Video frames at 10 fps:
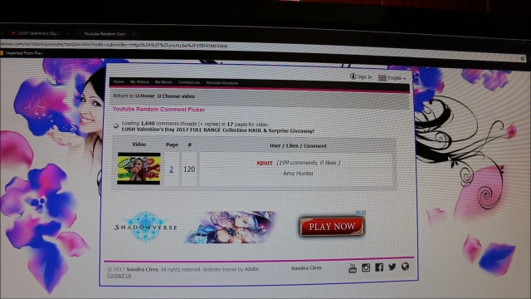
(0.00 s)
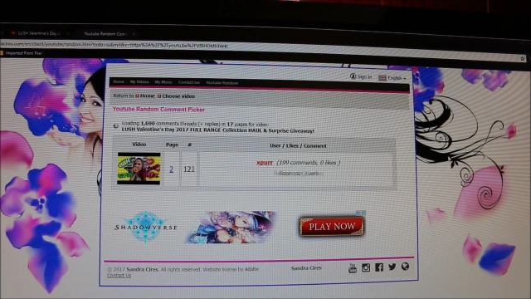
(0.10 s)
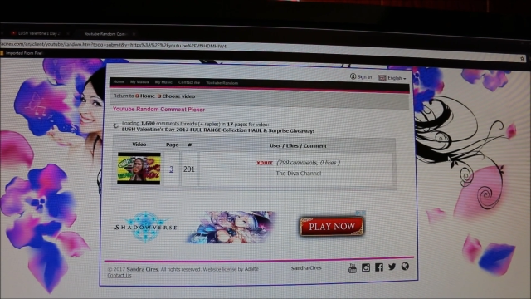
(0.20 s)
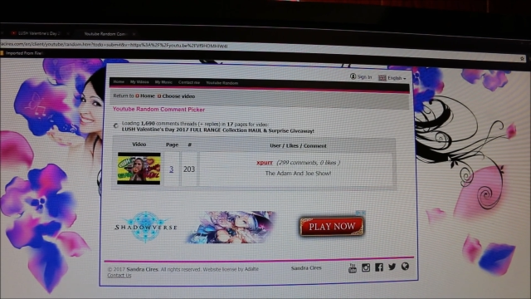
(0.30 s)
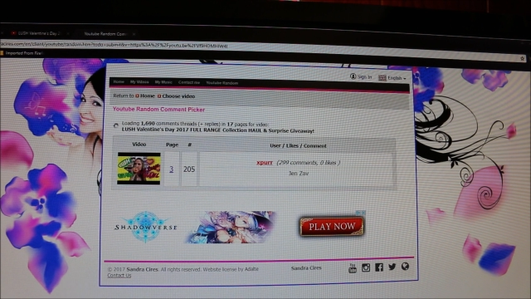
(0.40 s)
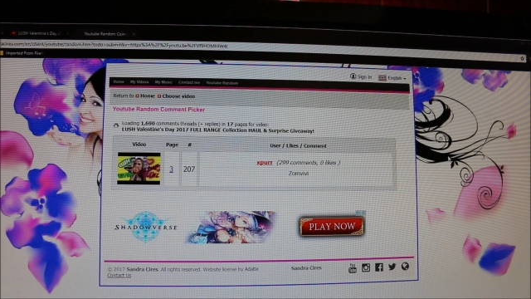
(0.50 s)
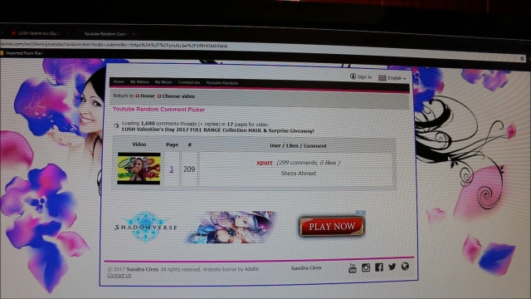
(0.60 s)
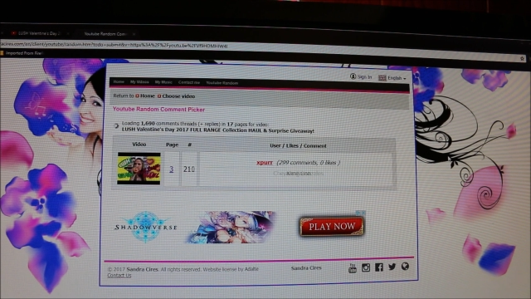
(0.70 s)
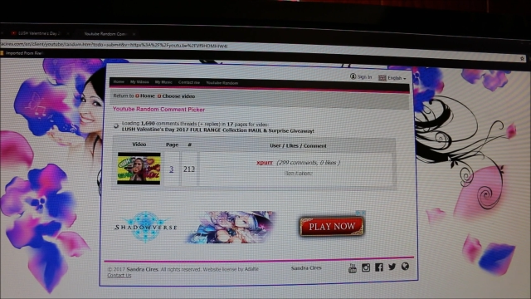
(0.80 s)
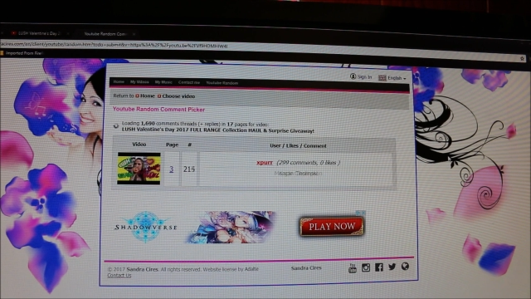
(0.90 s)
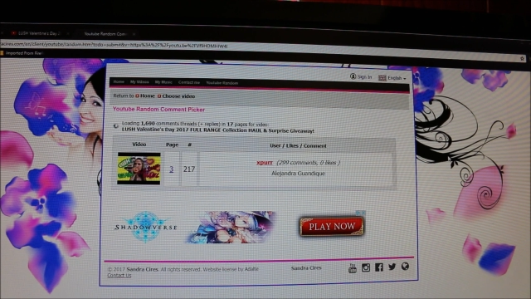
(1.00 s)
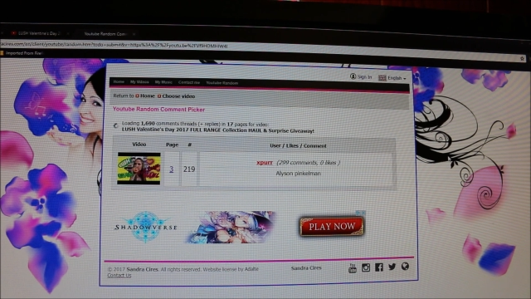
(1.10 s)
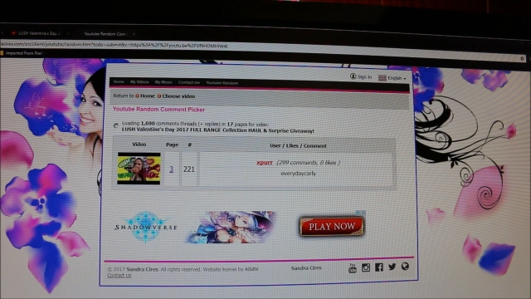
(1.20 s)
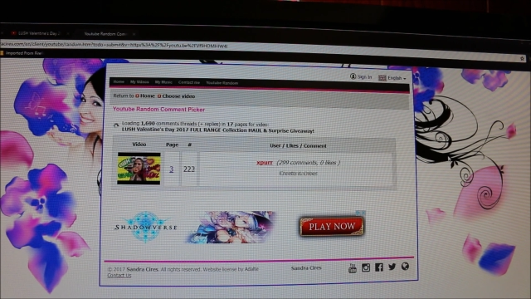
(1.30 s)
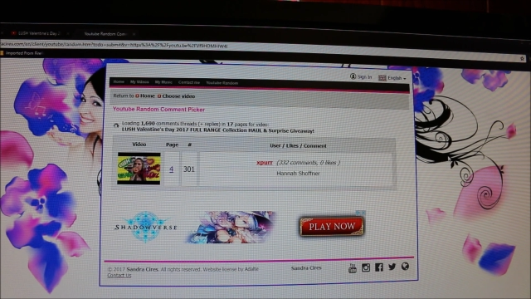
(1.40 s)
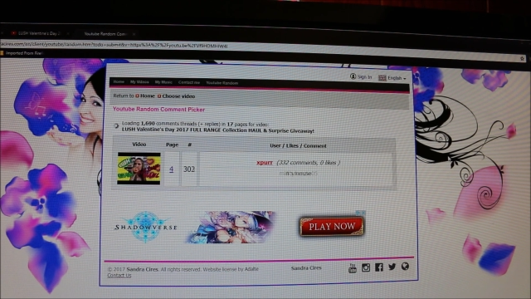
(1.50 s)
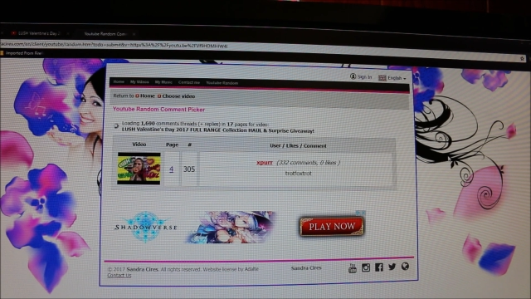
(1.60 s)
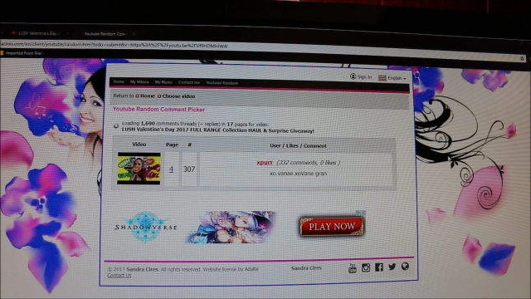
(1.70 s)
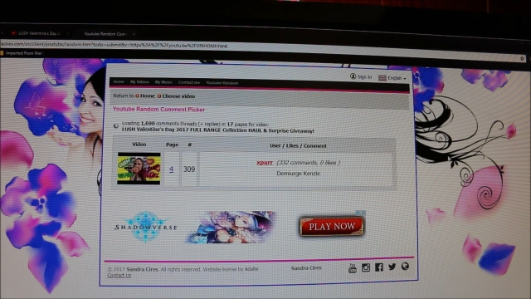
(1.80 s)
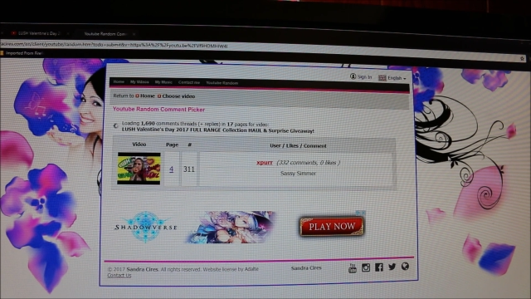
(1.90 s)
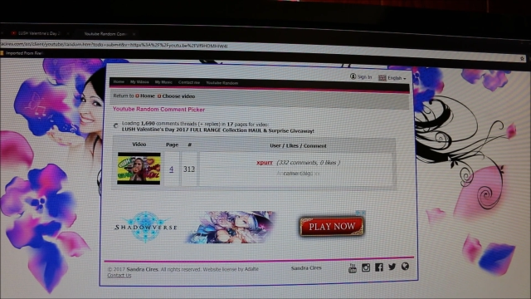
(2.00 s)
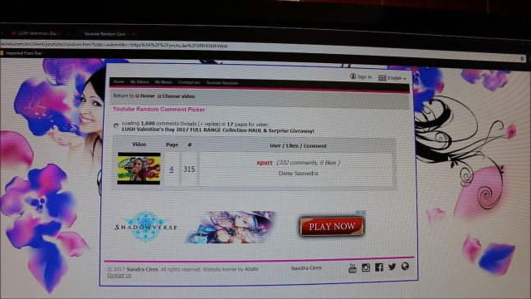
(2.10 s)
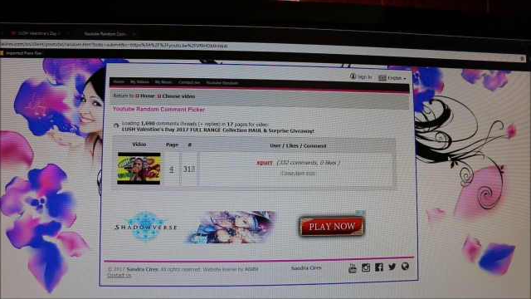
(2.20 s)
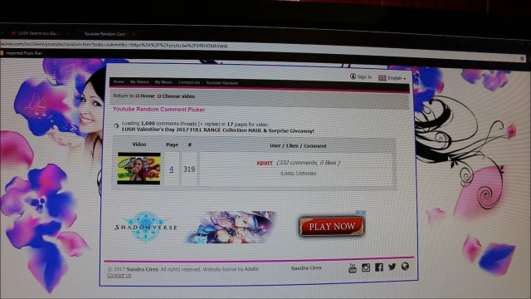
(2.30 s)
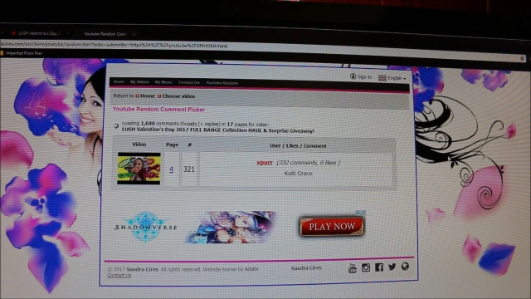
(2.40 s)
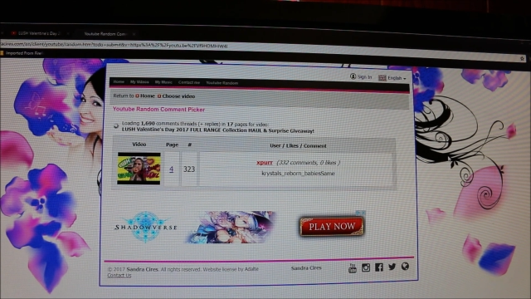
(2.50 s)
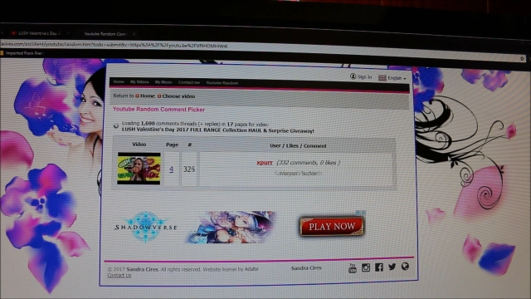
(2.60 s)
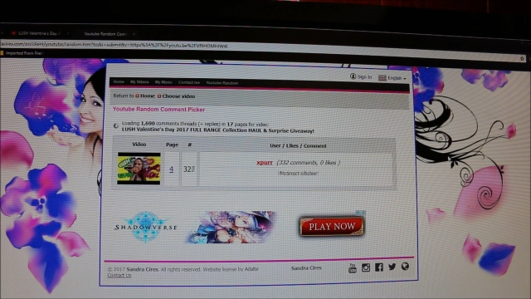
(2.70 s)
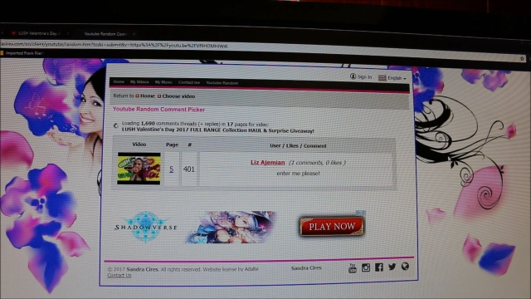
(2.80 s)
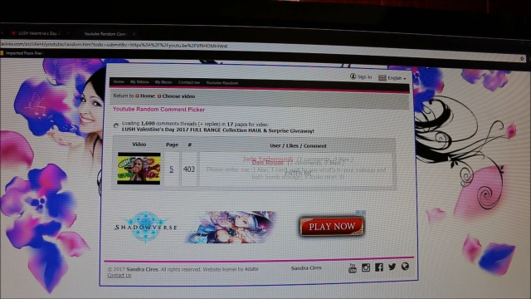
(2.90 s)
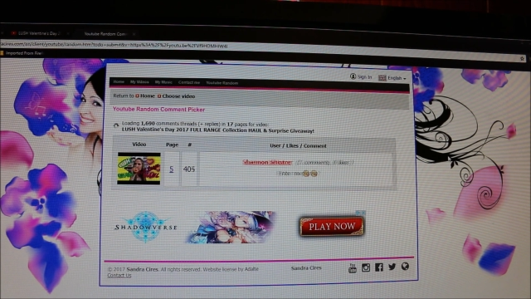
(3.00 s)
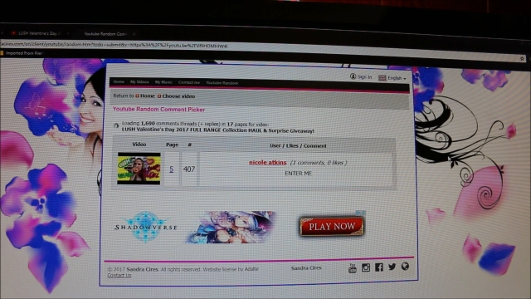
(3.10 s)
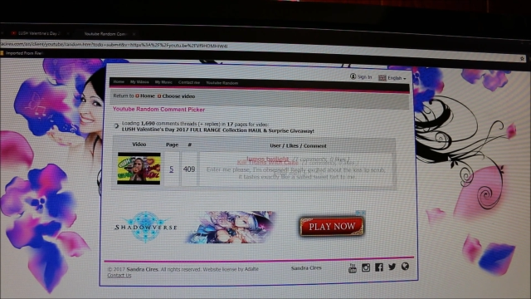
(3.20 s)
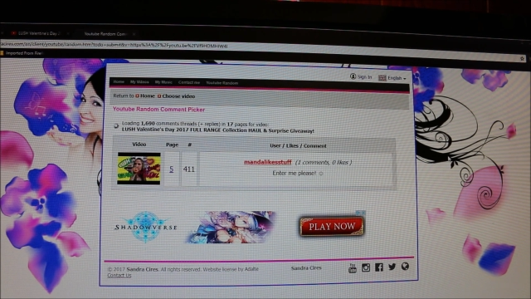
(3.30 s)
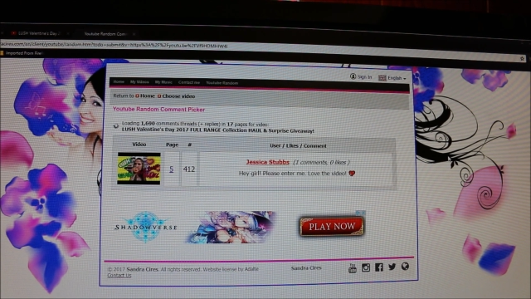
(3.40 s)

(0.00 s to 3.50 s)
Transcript: Nobody's mouth can be seen.